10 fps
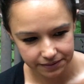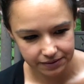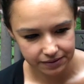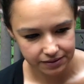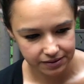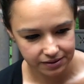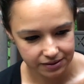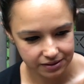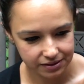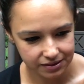
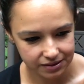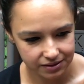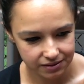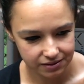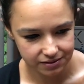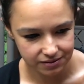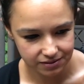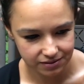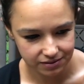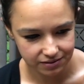
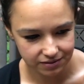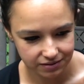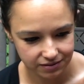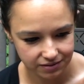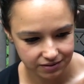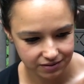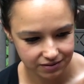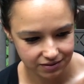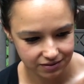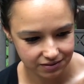
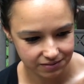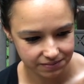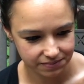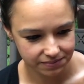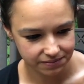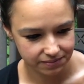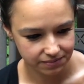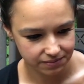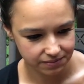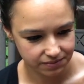
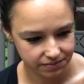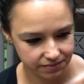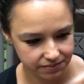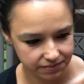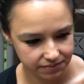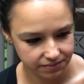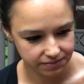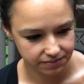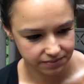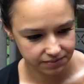
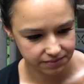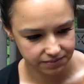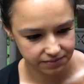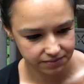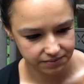This person isn't speaking.